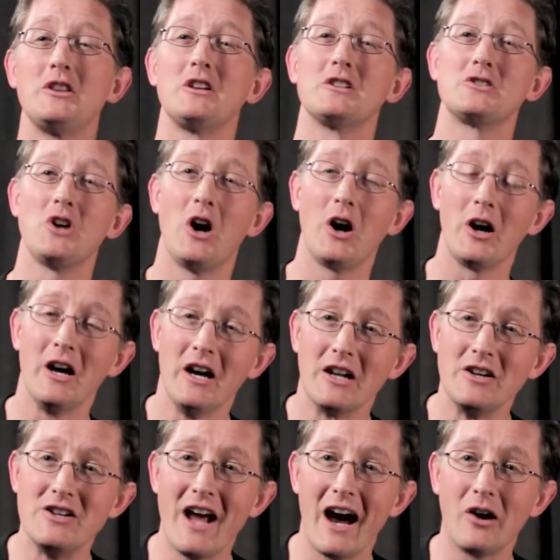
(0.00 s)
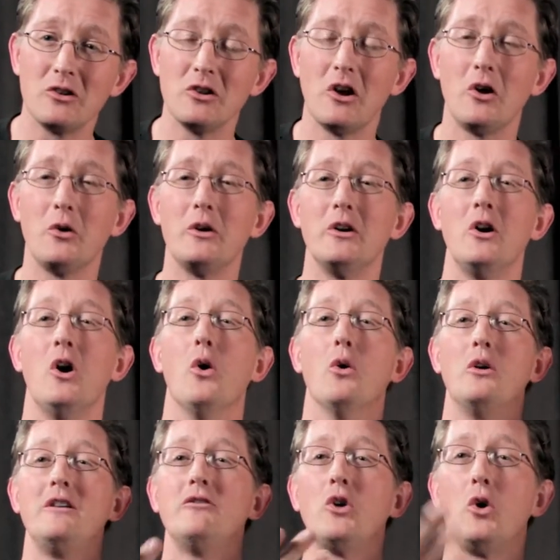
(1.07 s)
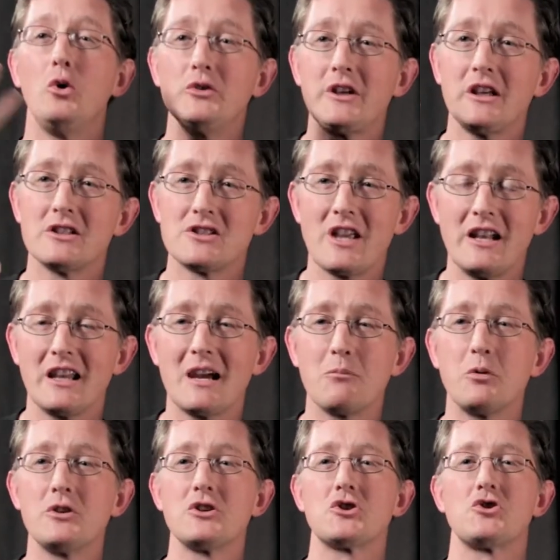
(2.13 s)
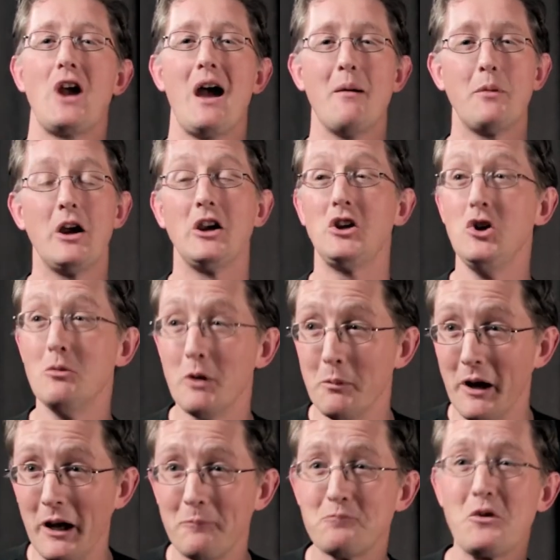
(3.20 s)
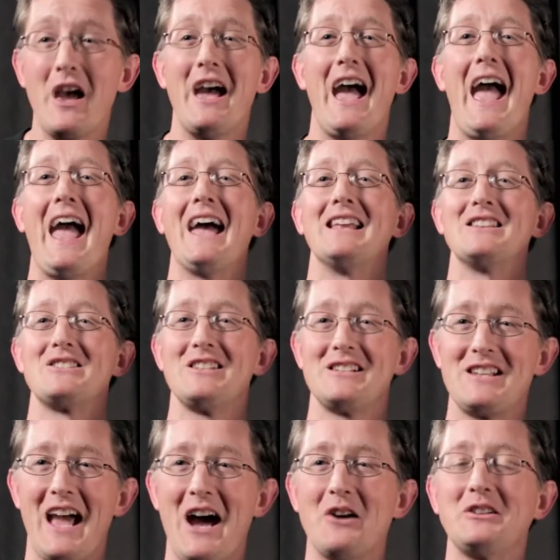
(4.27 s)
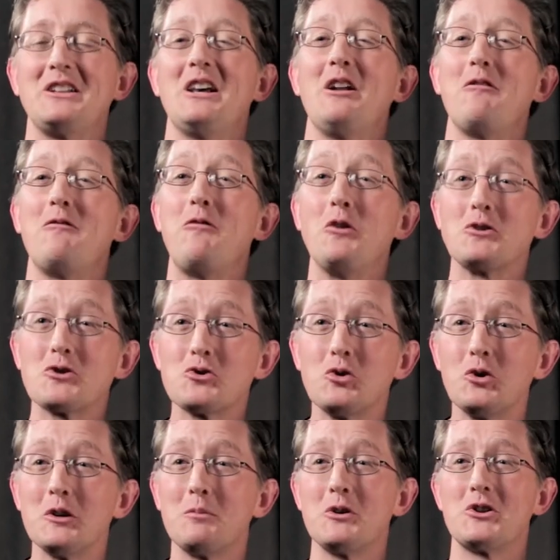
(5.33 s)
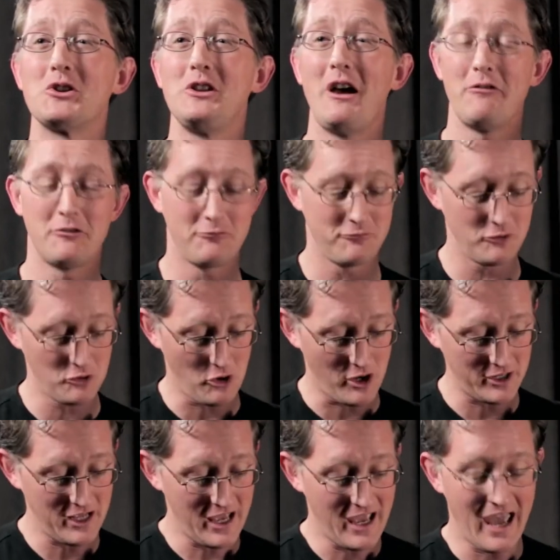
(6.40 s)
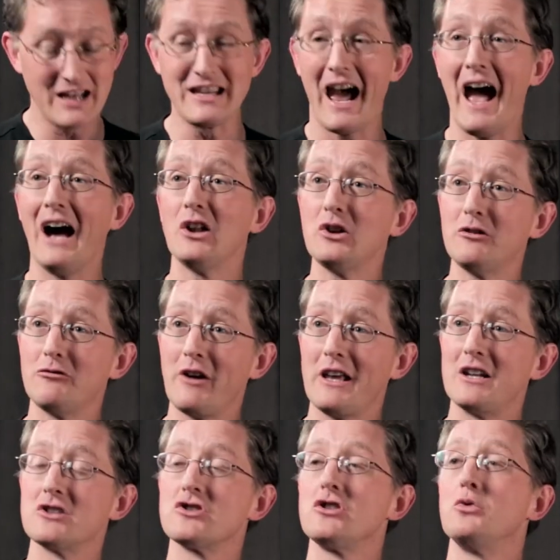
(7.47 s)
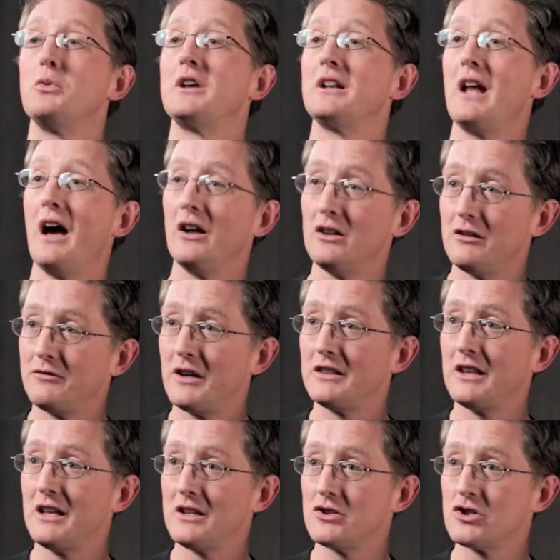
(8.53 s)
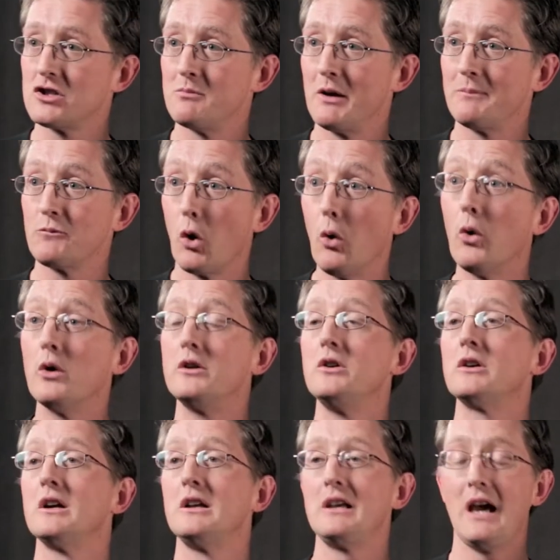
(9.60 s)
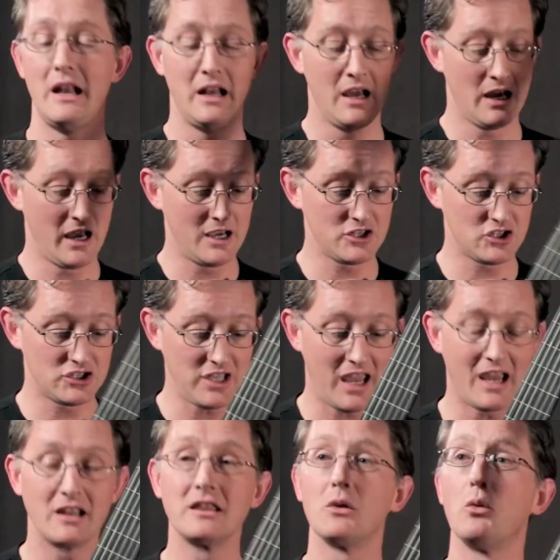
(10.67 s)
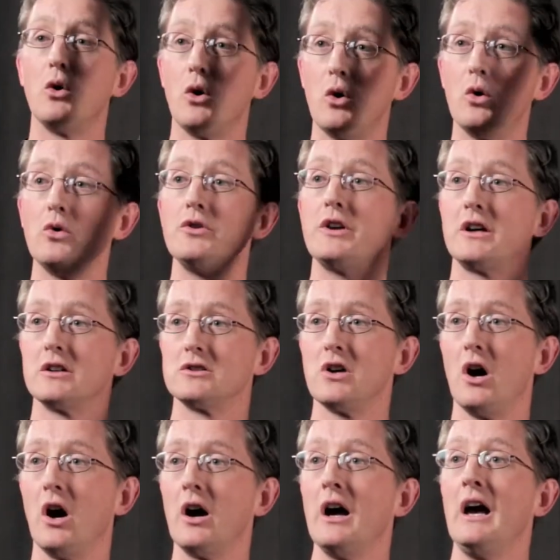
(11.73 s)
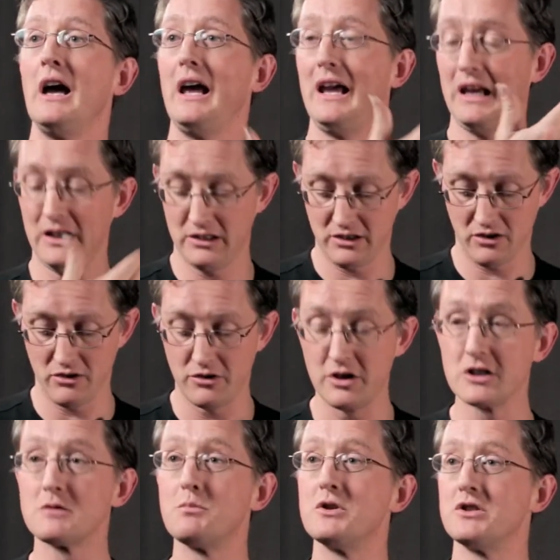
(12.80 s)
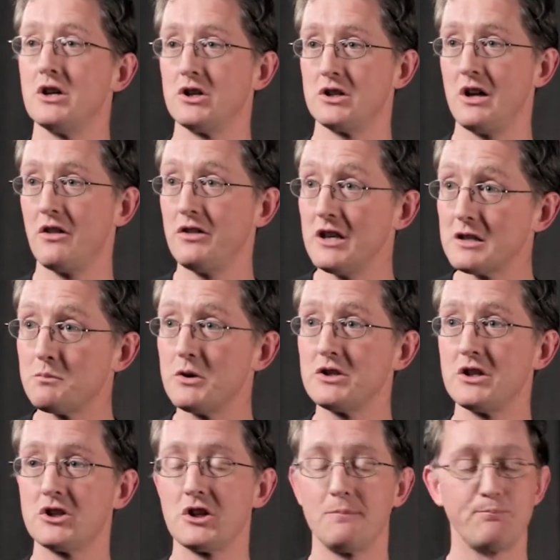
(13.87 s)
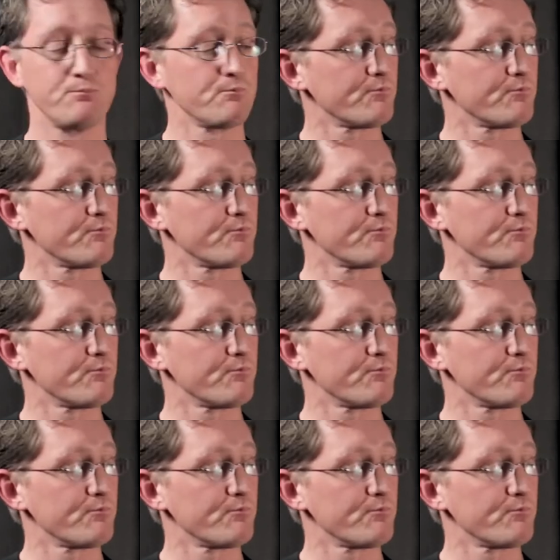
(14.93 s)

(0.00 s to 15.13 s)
the guitar down lower or even holding it standing up with a strap, humor me and sit down, get a footstool to put your left foot on to elevate it so that we can elevate the instrument, or you can get a stand that will hold the guitar in this position. Now this position